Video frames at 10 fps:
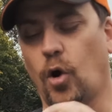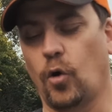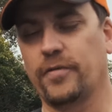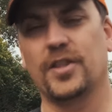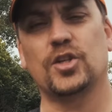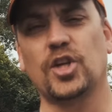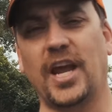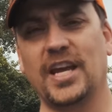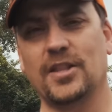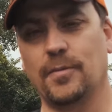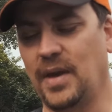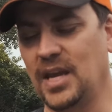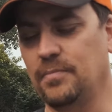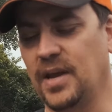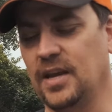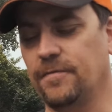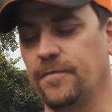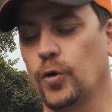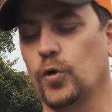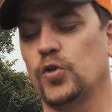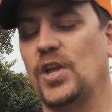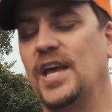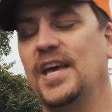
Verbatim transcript: over the shank of the main bait first,